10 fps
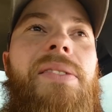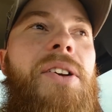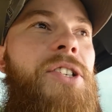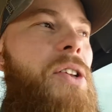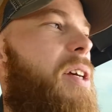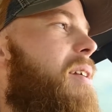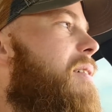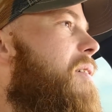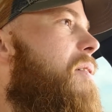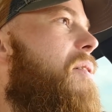There's only
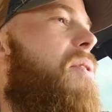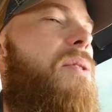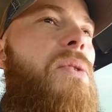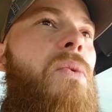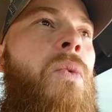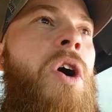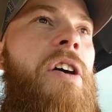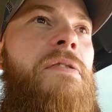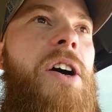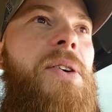
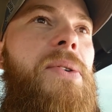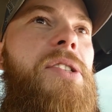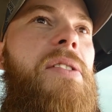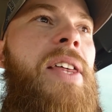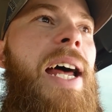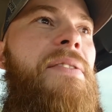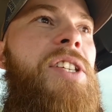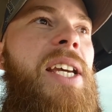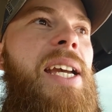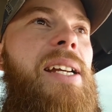one of those that I've
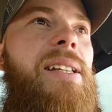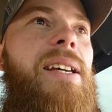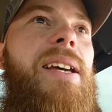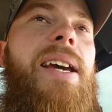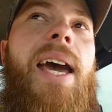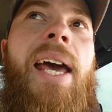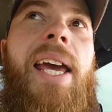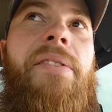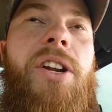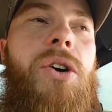seen,
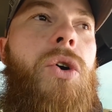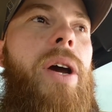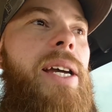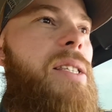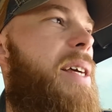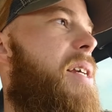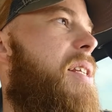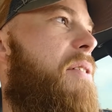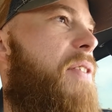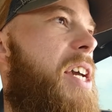and even on
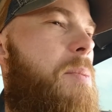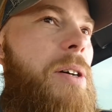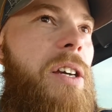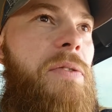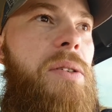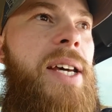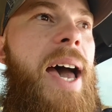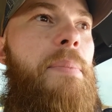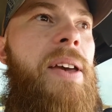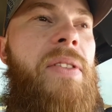Craigslist and Facebook, if you
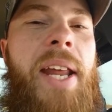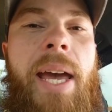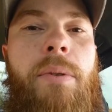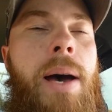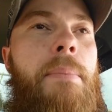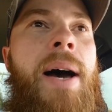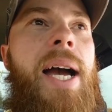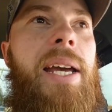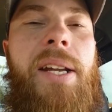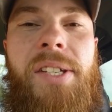type in the name of my
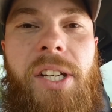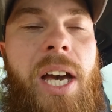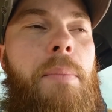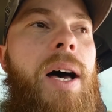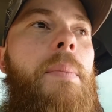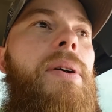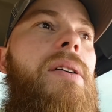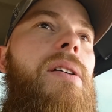bike, it doesn't come up.